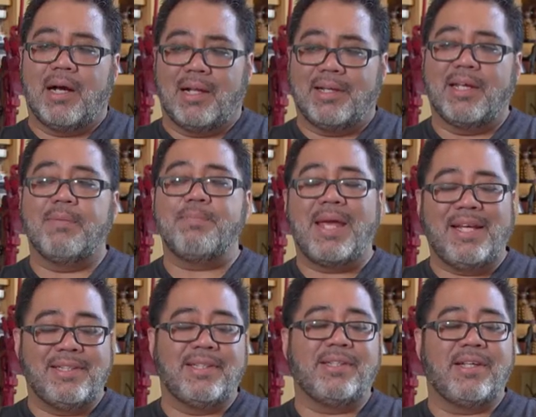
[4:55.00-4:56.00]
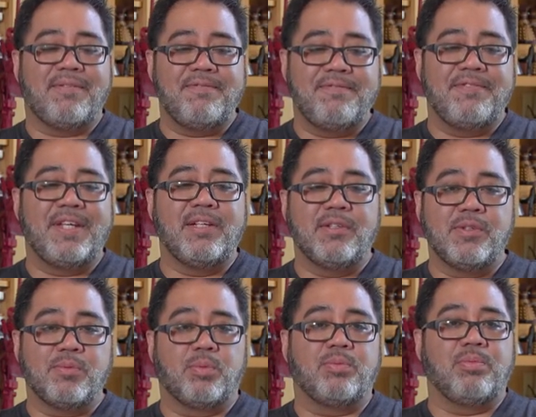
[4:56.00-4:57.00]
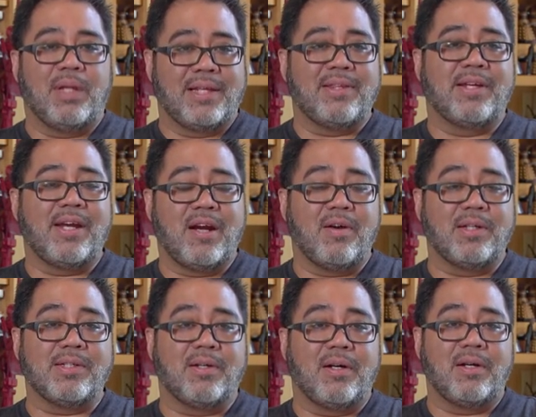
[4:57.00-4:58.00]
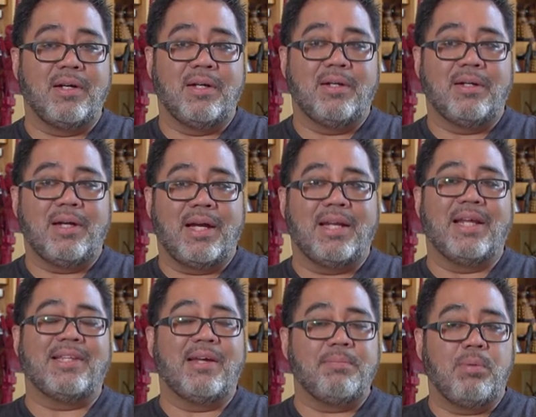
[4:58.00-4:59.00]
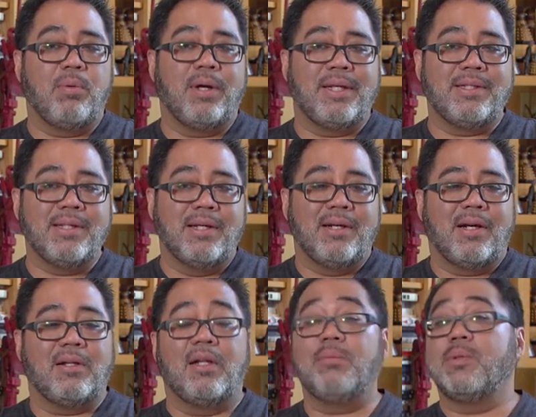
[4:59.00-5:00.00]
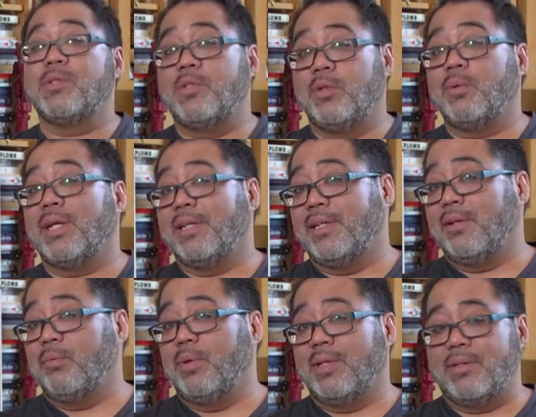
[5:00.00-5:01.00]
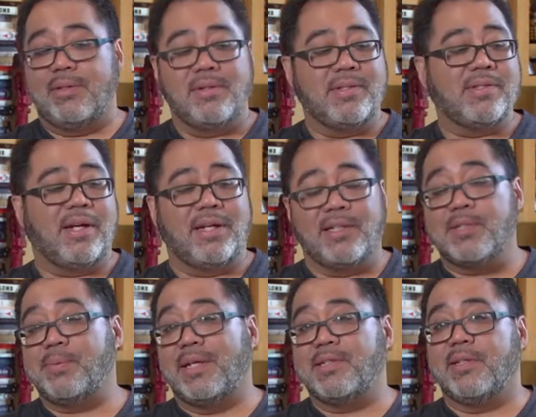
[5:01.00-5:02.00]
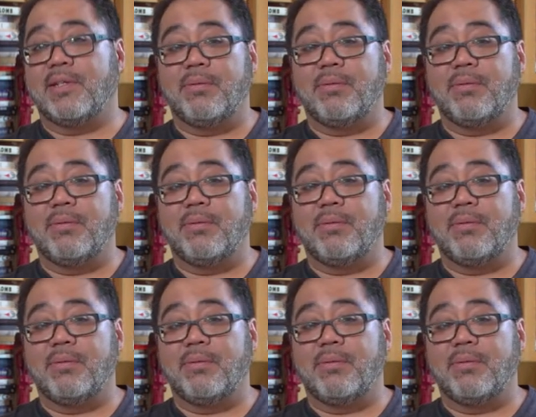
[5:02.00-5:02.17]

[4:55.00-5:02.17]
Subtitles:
I'll get a painting that feels like the character. And at that point, I'll almost do what I did with designing a space in the